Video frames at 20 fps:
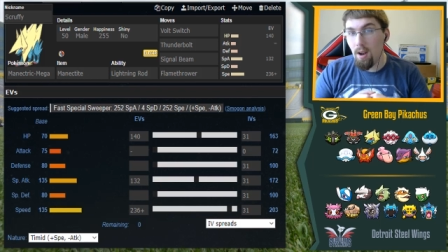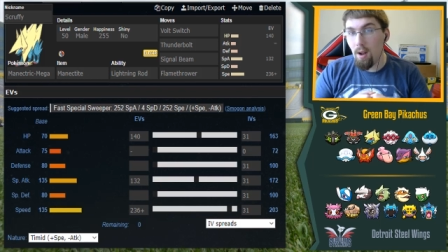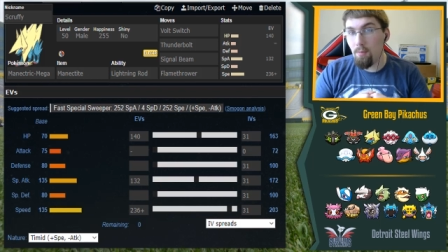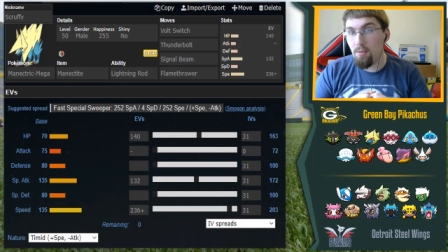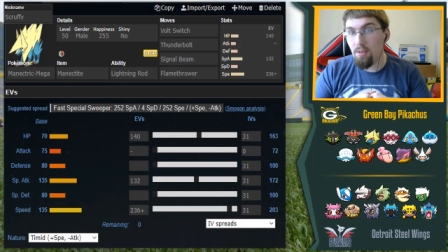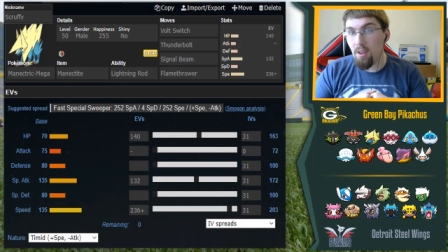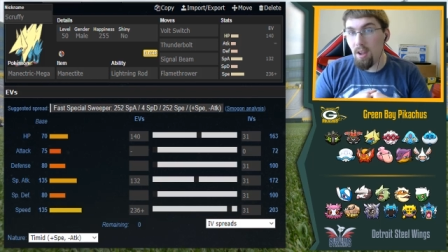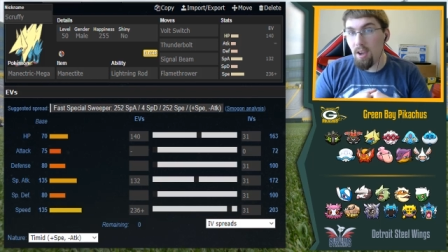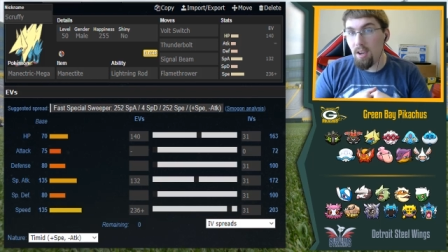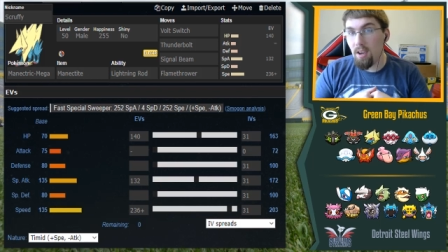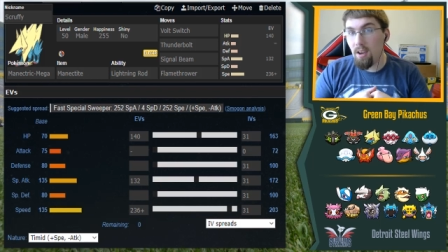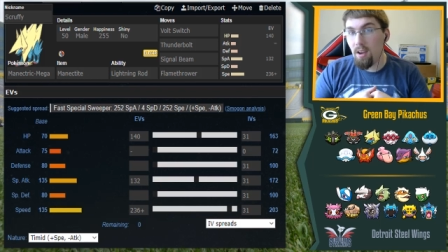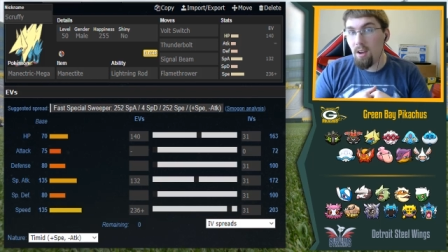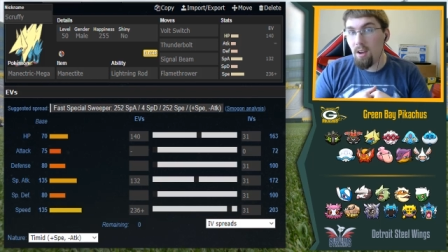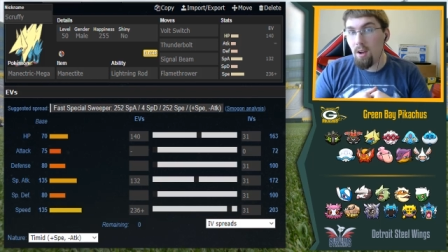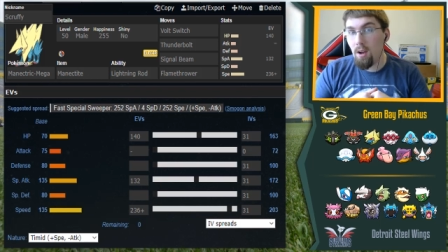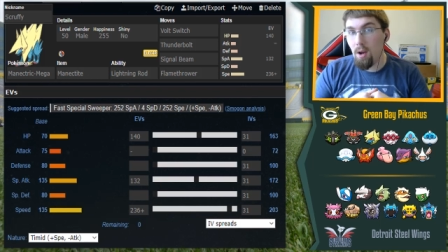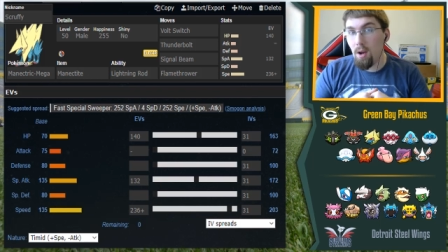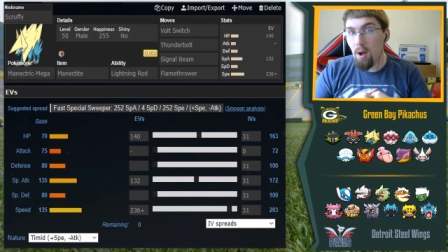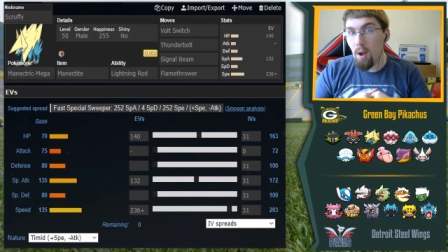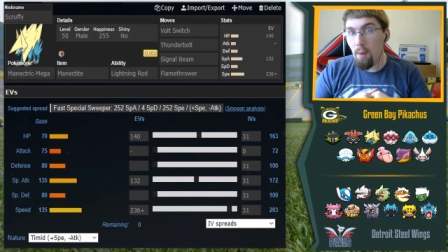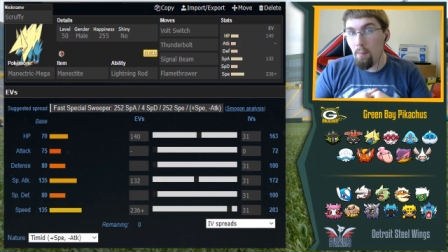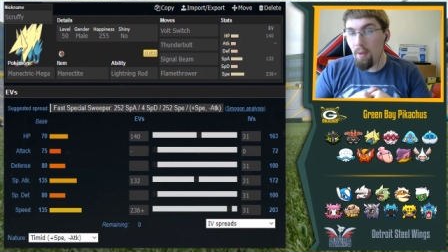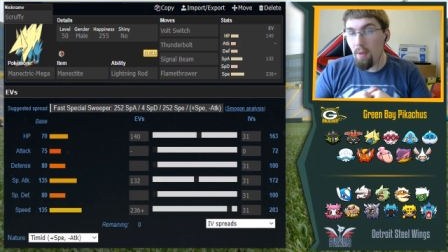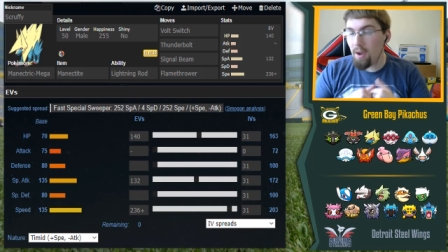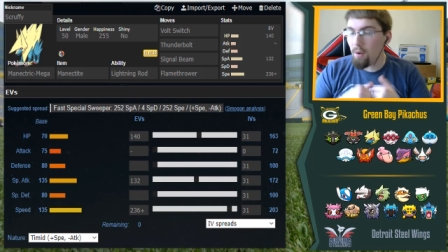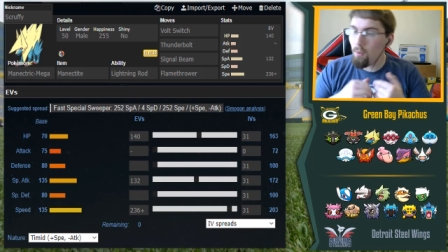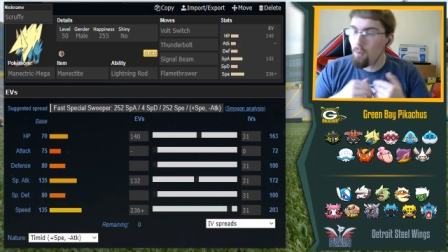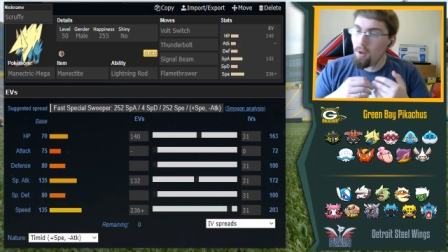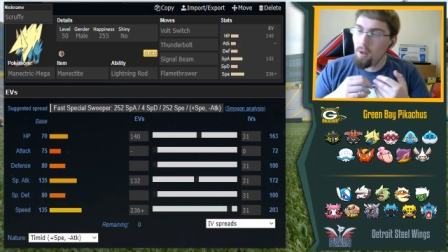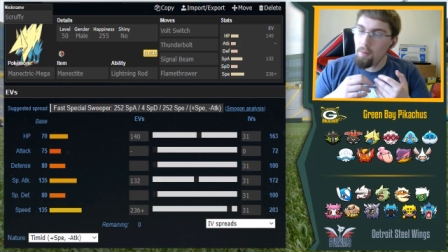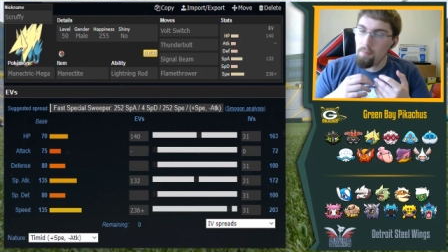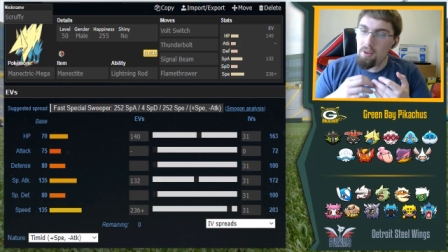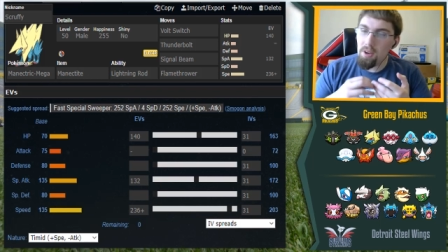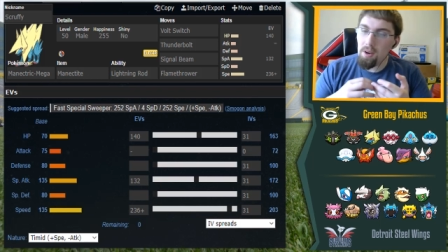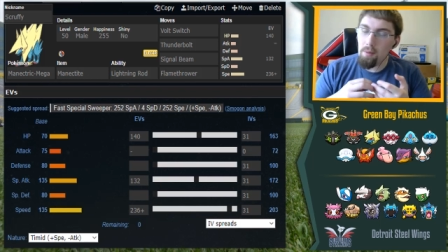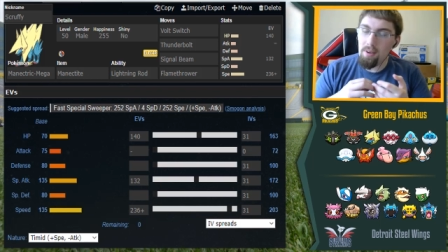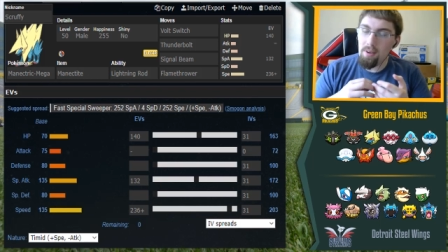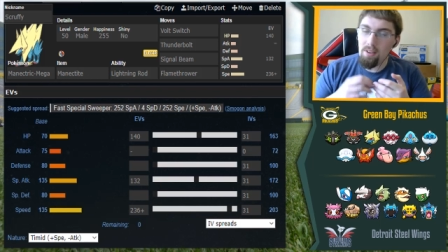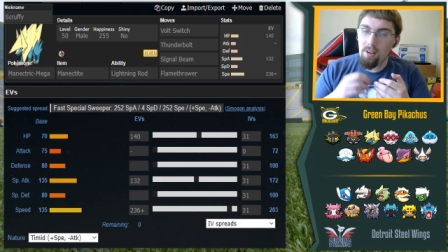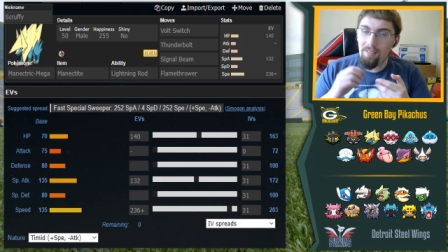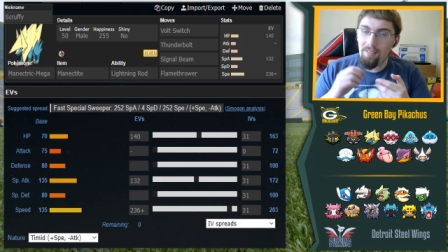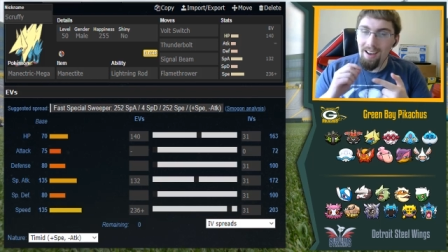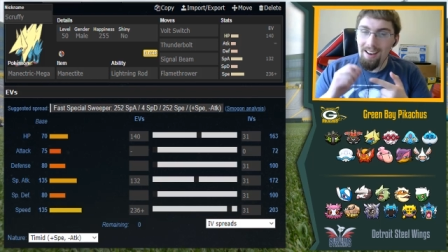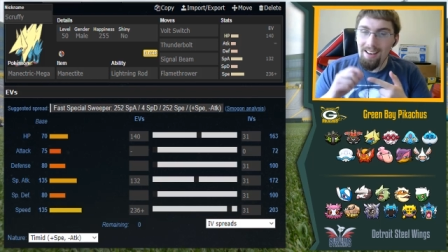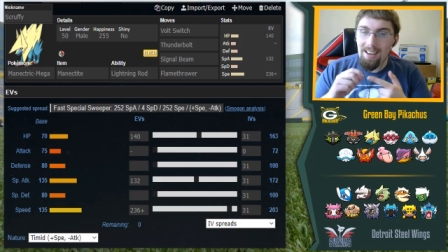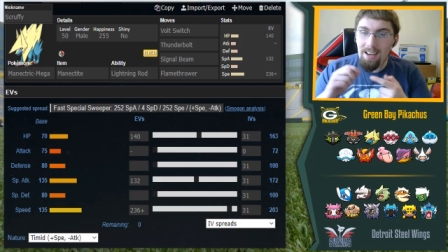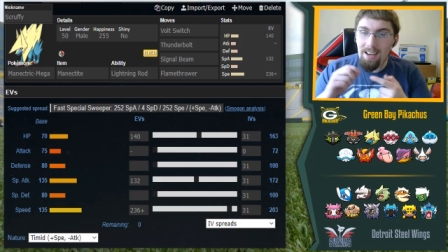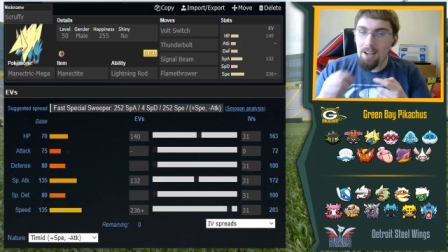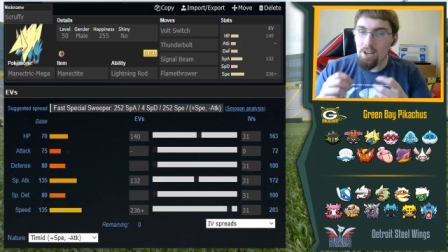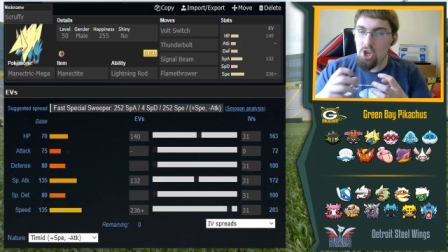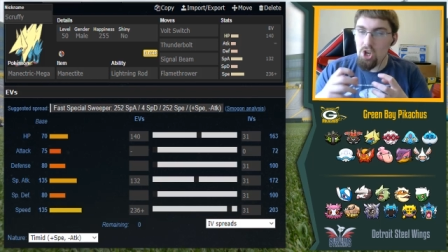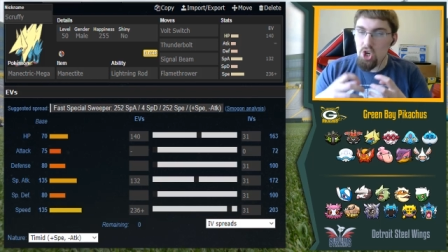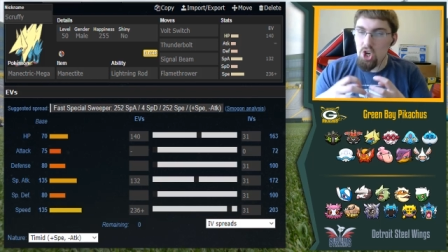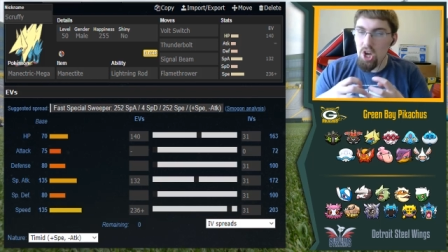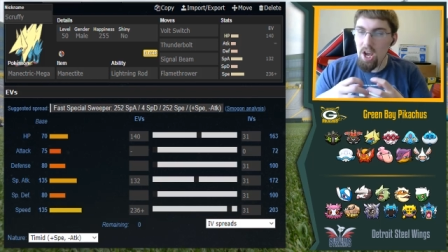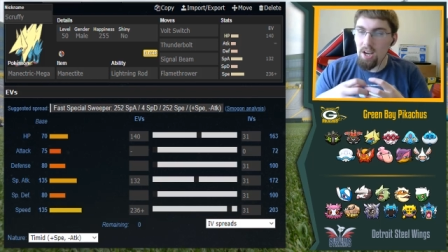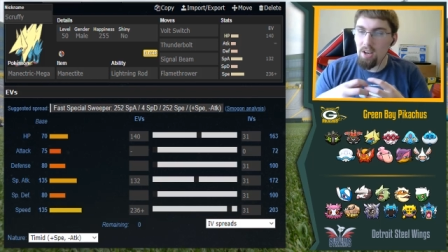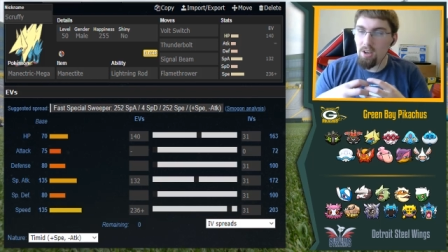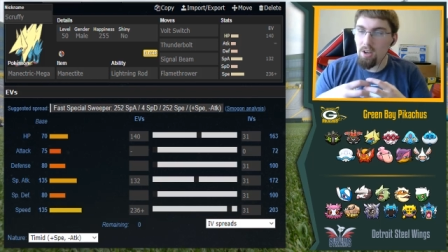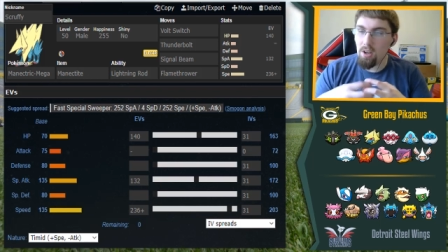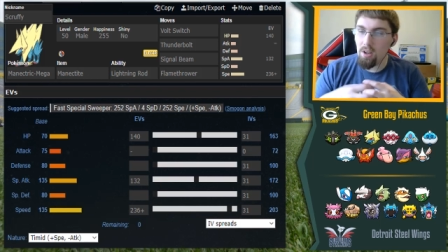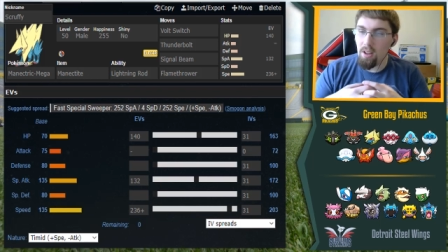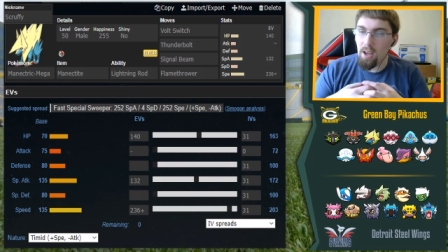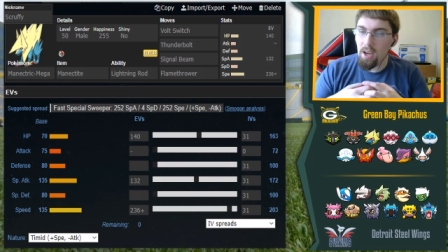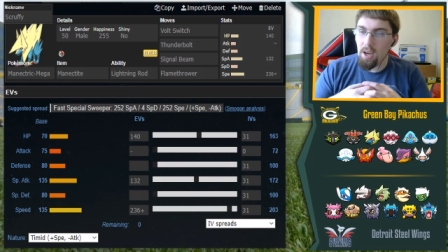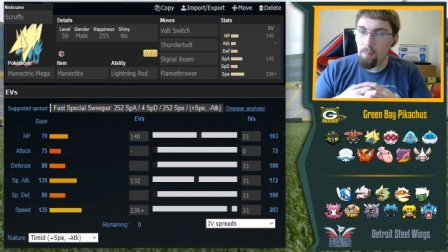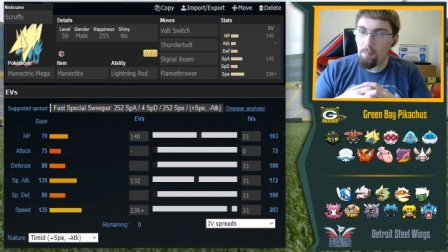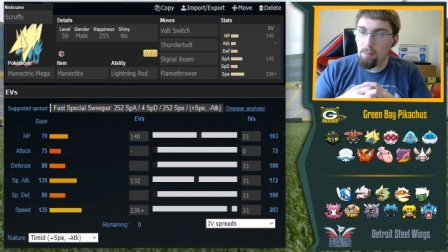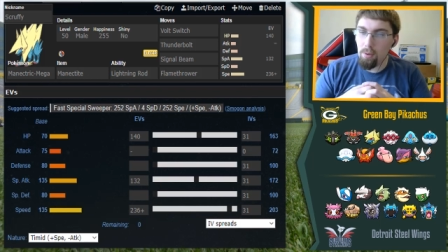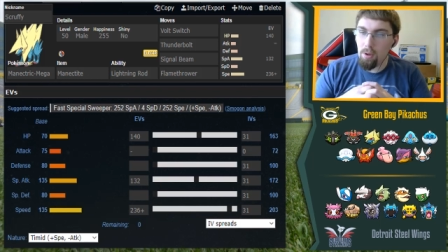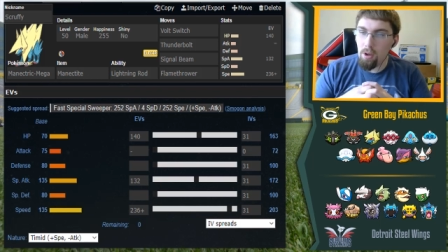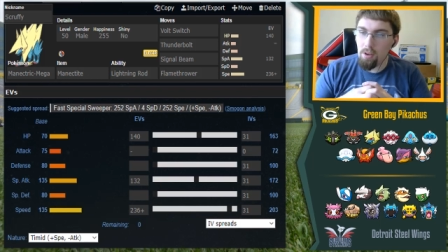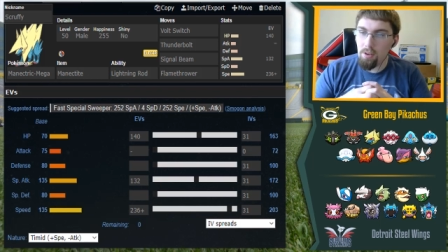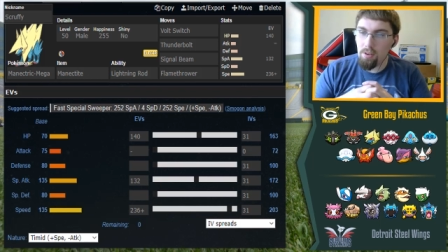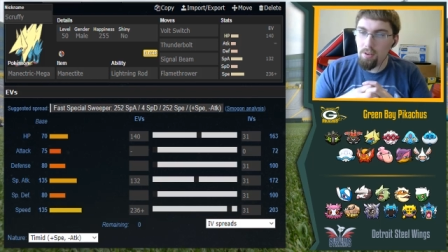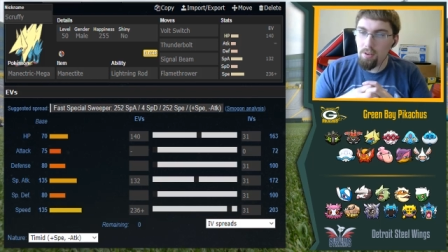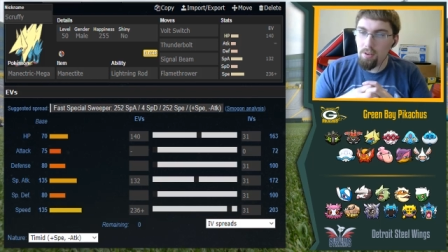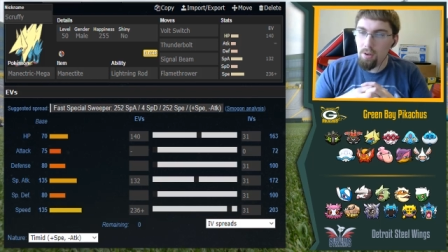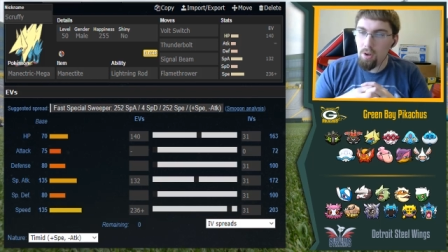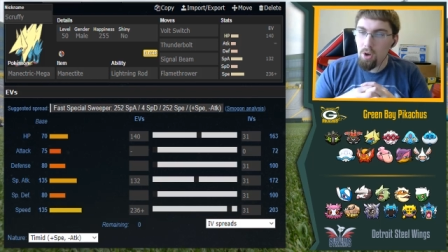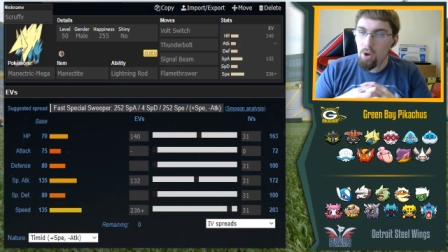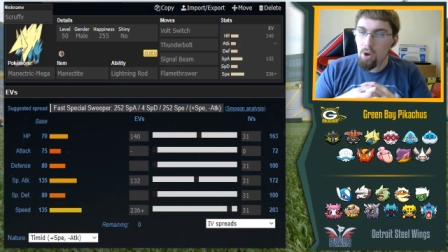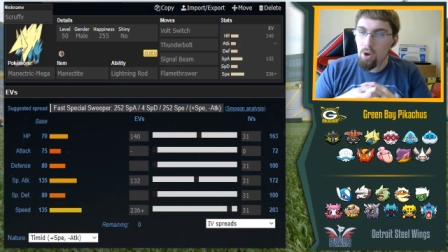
I'm just like, I'm like, well, I'm thinking to myself, I need a check to like plus,